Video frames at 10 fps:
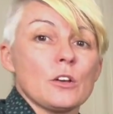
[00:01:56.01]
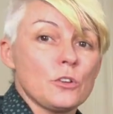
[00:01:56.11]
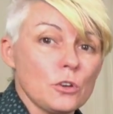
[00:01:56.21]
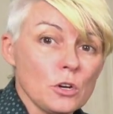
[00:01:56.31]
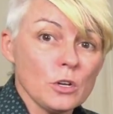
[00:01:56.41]

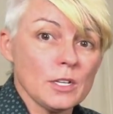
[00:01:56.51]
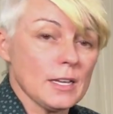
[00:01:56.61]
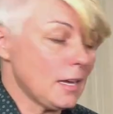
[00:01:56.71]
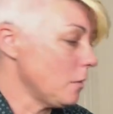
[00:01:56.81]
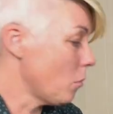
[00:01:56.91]

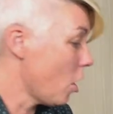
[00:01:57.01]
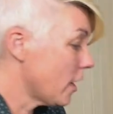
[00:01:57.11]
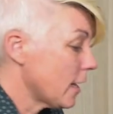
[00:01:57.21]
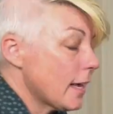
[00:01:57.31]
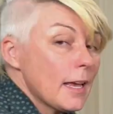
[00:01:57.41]
Good, and
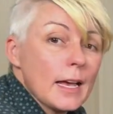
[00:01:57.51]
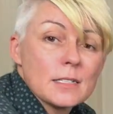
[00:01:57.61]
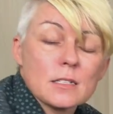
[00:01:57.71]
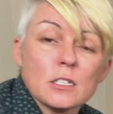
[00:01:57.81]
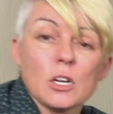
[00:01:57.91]
marking
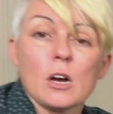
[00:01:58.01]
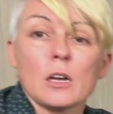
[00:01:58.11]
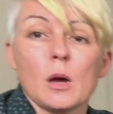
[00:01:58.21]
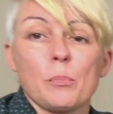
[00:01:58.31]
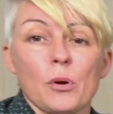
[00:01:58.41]
as the
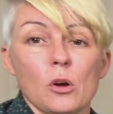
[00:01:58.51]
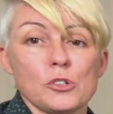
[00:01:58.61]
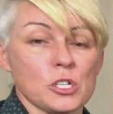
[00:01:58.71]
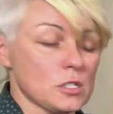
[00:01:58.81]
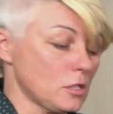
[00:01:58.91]
dog
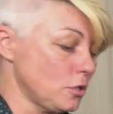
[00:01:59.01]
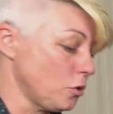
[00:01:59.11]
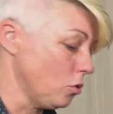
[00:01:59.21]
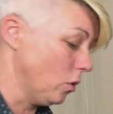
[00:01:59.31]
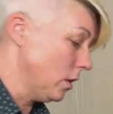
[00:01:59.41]
approaches the
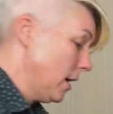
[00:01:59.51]
tool